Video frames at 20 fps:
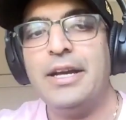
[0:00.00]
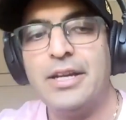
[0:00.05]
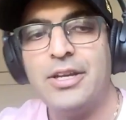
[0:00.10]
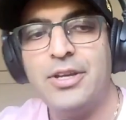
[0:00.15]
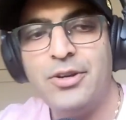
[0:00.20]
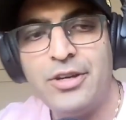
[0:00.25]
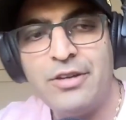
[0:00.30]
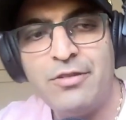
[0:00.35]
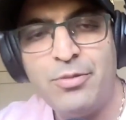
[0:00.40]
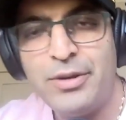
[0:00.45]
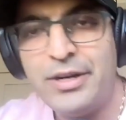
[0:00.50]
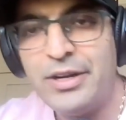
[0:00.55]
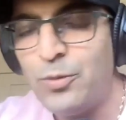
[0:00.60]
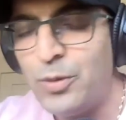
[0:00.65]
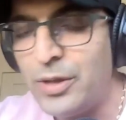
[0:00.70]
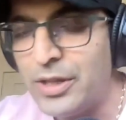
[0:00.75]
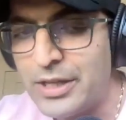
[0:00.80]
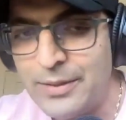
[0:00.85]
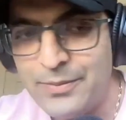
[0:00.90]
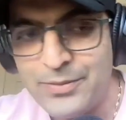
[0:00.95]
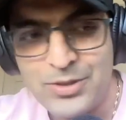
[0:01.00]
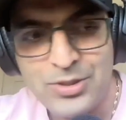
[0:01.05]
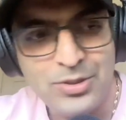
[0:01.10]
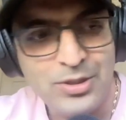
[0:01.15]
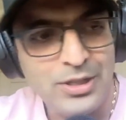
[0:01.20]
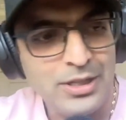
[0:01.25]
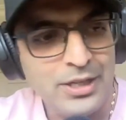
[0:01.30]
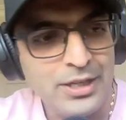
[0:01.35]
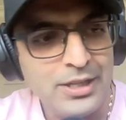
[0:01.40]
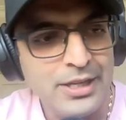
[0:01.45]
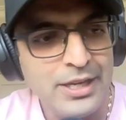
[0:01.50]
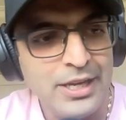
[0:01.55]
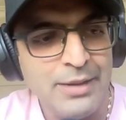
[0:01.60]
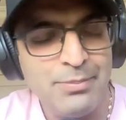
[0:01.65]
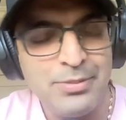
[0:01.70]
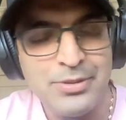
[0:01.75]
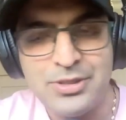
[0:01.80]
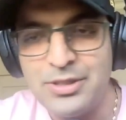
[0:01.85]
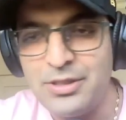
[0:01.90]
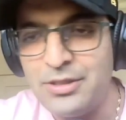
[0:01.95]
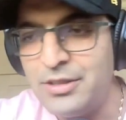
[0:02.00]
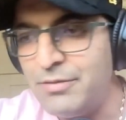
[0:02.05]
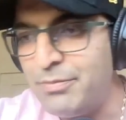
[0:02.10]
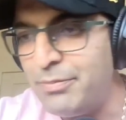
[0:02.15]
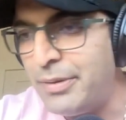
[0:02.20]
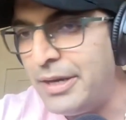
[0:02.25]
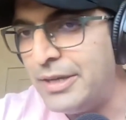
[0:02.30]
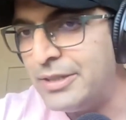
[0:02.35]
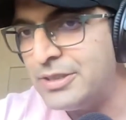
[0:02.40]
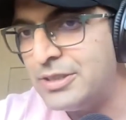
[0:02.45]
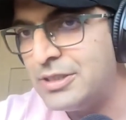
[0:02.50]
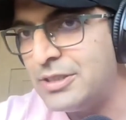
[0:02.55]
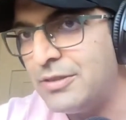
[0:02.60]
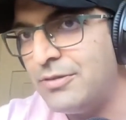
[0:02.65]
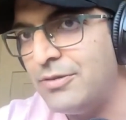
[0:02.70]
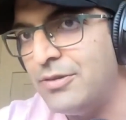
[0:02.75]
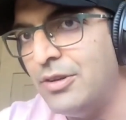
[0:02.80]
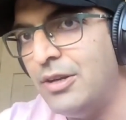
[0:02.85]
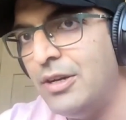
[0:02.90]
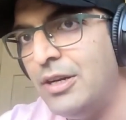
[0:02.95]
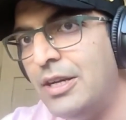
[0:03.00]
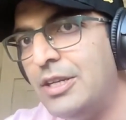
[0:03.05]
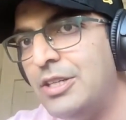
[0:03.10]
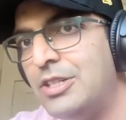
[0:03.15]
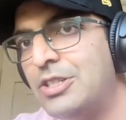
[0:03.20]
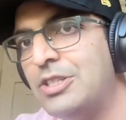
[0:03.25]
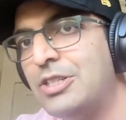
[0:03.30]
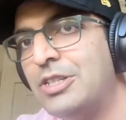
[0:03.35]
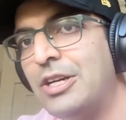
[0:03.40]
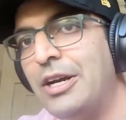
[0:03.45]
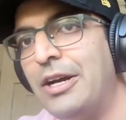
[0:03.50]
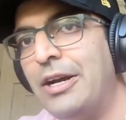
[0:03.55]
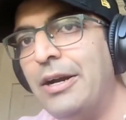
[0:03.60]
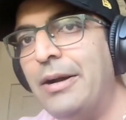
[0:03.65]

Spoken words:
Okay, good everybody. Welcome to another episode of Baskets of Knowledge.